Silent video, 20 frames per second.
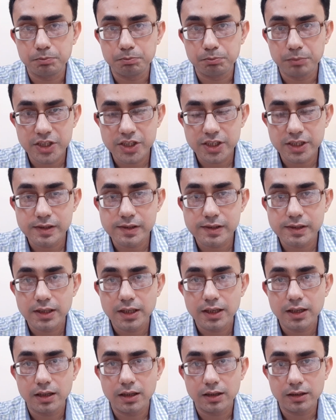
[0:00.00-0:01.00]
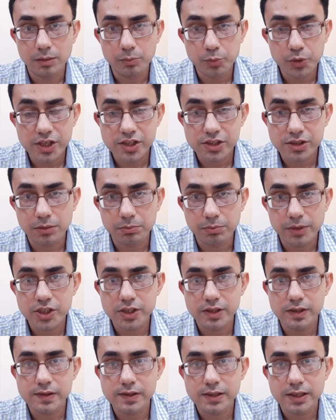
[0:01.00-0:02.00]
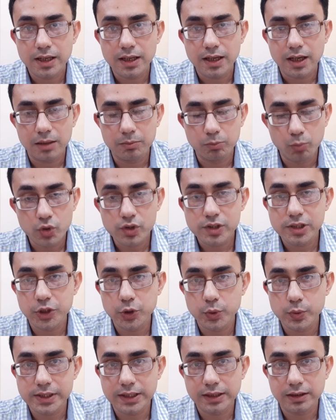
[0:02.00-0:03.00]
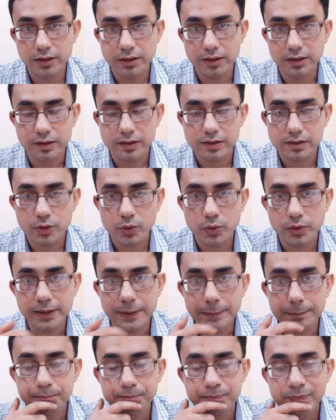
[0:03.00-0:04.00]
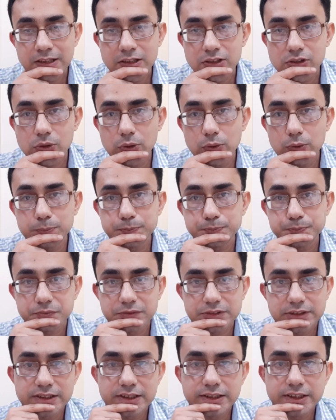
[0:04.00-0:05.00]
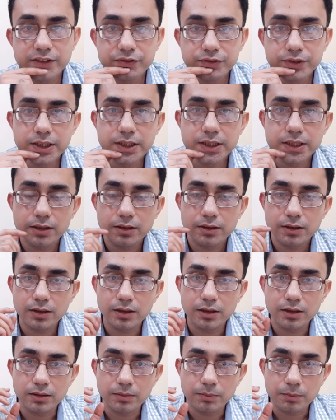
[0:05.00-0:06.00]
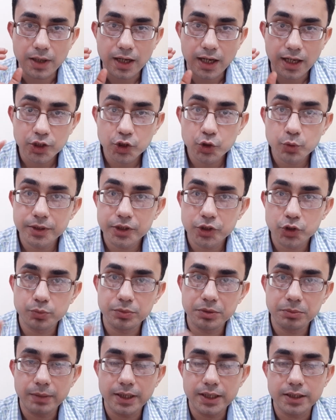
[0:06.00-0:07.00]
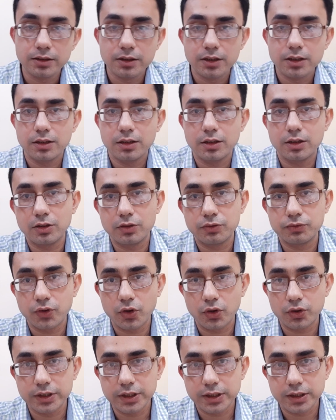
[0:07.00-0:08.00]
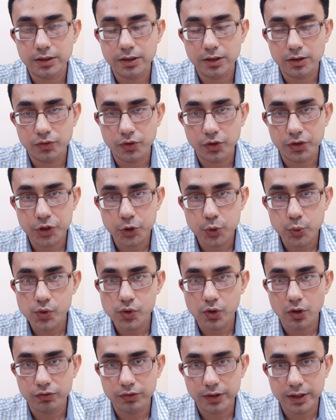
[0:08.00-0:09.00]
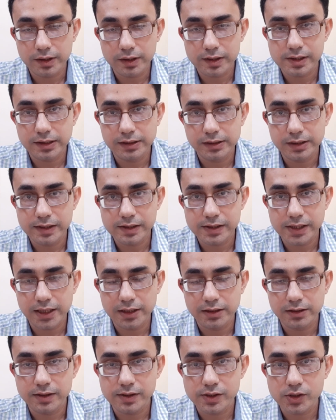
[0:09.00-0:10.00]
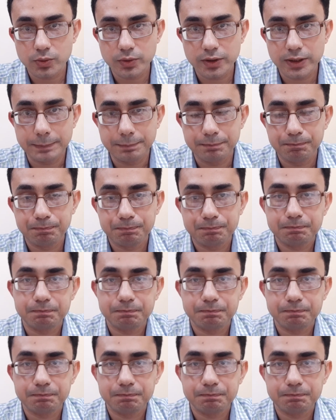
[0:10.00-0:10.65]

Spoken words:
machines, computational machines, are mostly using Linux. Okay, so there's a definite argument to be made for the use of Linux in these areas. Okay,